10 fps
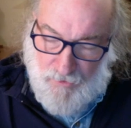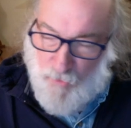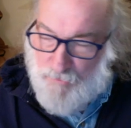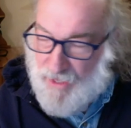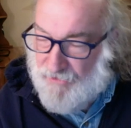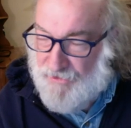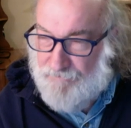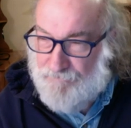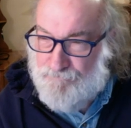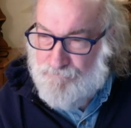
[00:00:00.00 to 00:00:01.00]
rebellion.
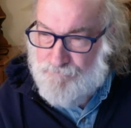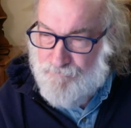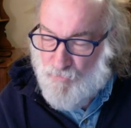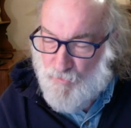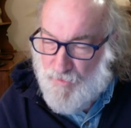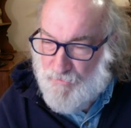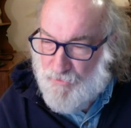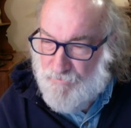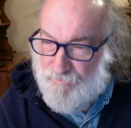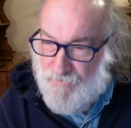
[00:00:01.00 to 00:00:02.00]

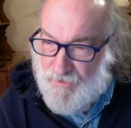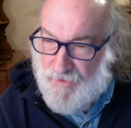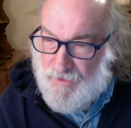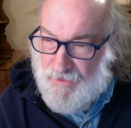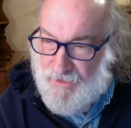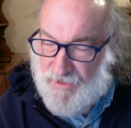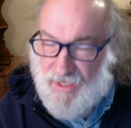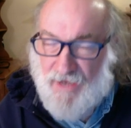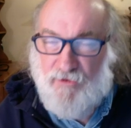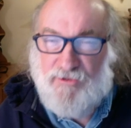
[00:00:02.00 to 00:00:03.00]
Remember,
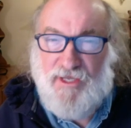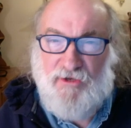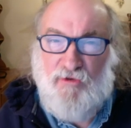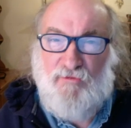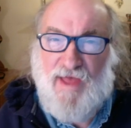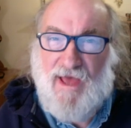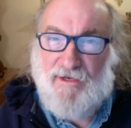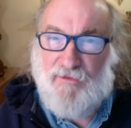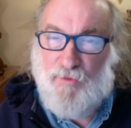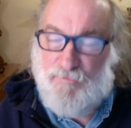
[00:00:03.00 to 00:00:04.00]
Elihu said, you've
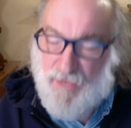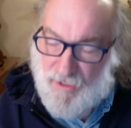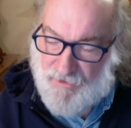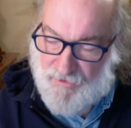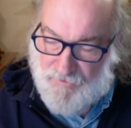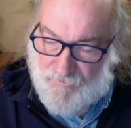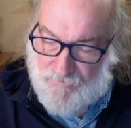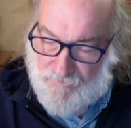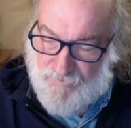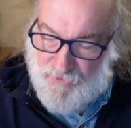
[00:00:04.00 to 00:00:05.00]
added rebellion
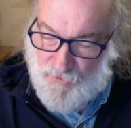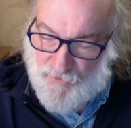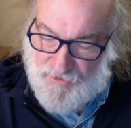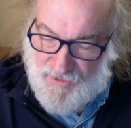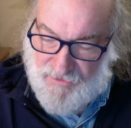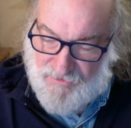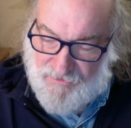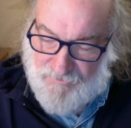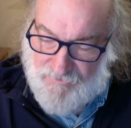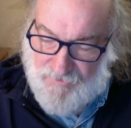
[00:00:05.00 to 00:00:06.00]
to your
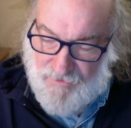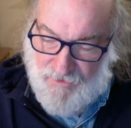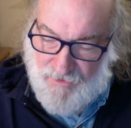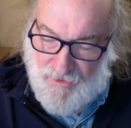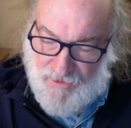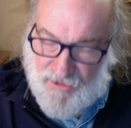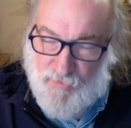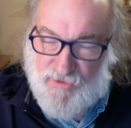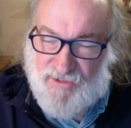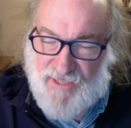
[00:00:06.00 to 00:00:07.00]
sins. This
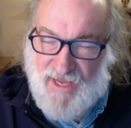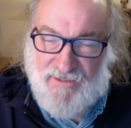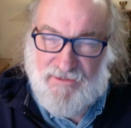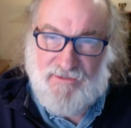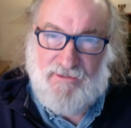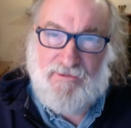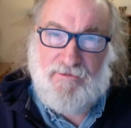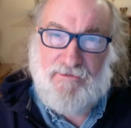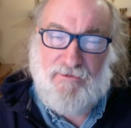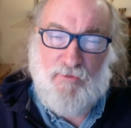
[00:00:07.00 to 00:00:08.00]
was Satan's
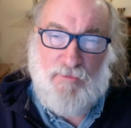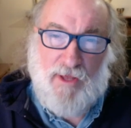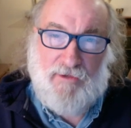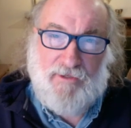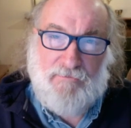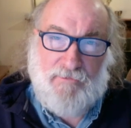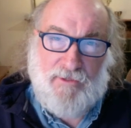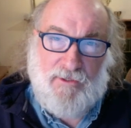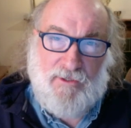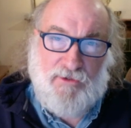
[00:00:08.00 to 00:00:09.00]
rebellion,
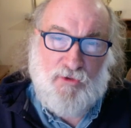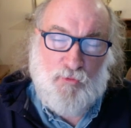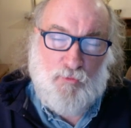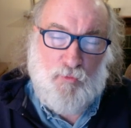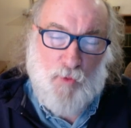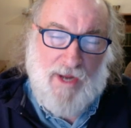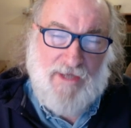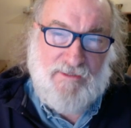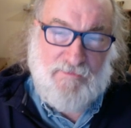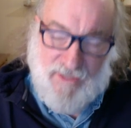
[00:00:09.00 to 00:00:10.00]
to
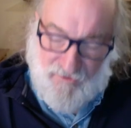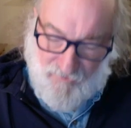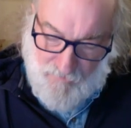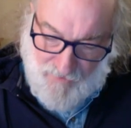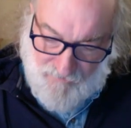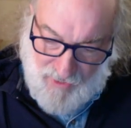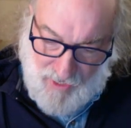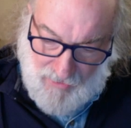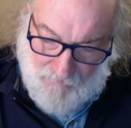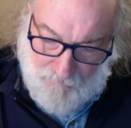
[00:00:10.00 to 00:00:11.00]
raise himself above
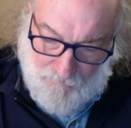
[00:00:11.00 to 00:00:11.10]
God.